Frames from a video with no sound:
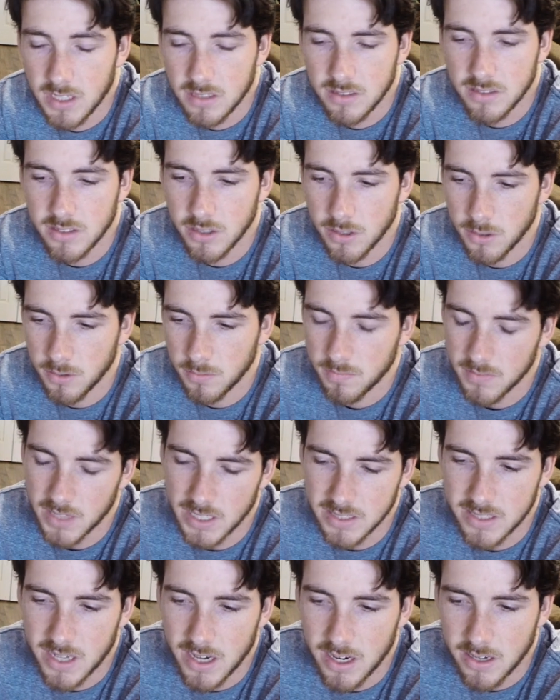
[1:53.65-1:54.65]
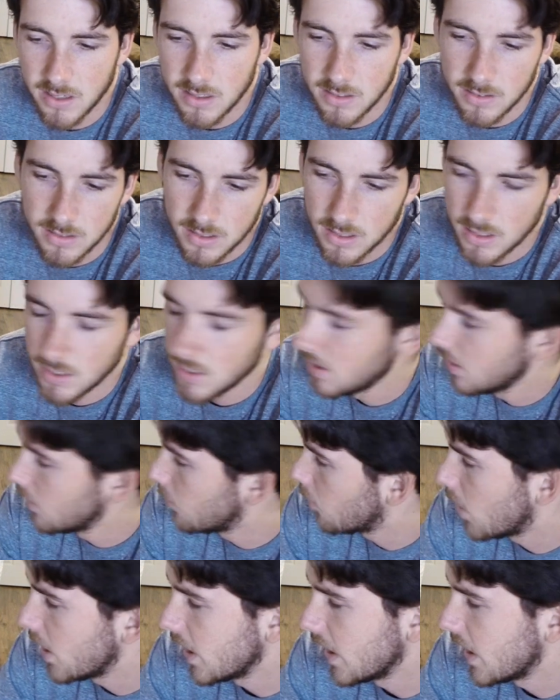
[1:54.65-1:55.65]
So that's kind of why